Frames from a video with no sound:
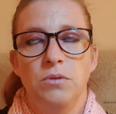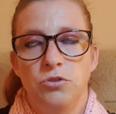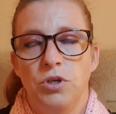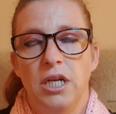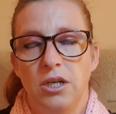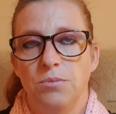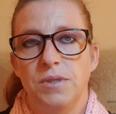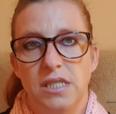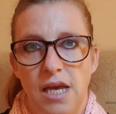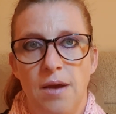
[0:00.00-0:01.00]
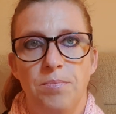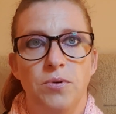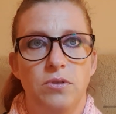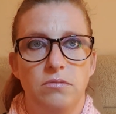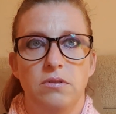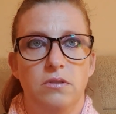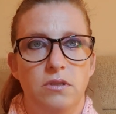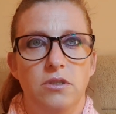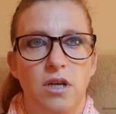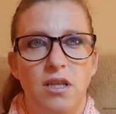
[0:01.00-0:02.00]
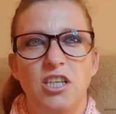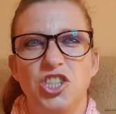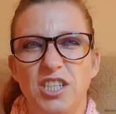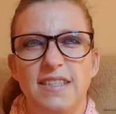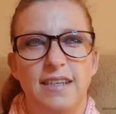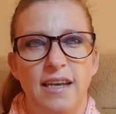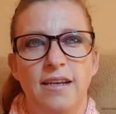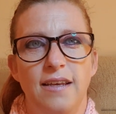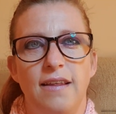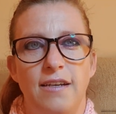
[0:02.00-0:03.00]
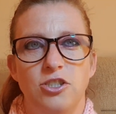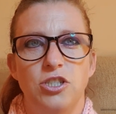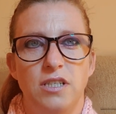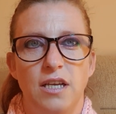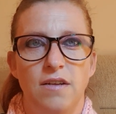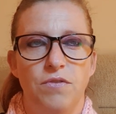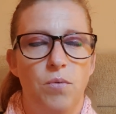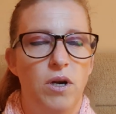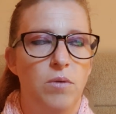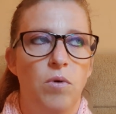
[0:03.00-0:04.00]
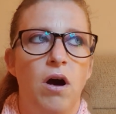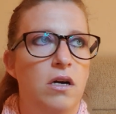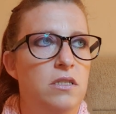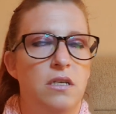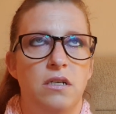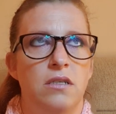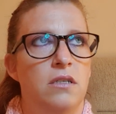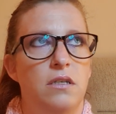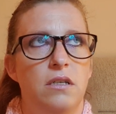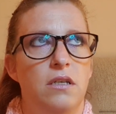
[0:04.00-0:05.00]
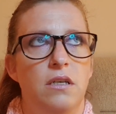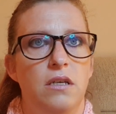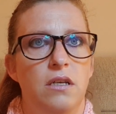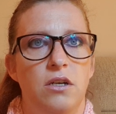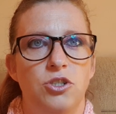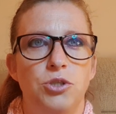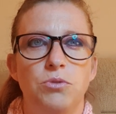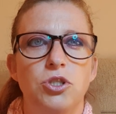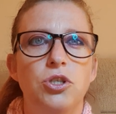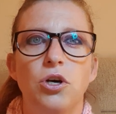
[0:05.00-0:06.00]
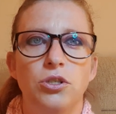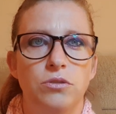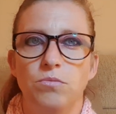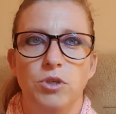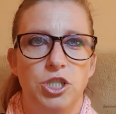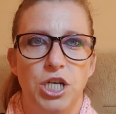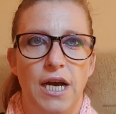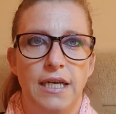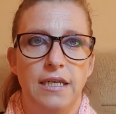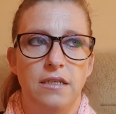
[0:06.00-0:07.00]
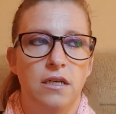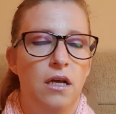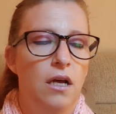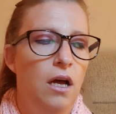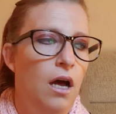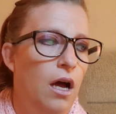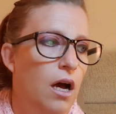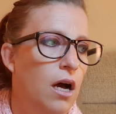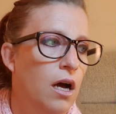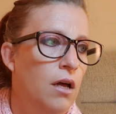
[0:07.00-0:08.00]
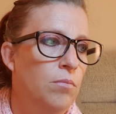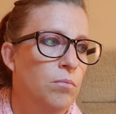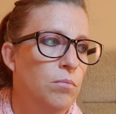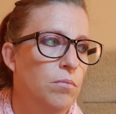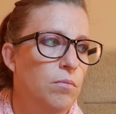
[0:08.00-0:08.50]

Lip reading: was really upset, but I think she's seen it then. She's seen it for what it was, and, she was done with Jade. But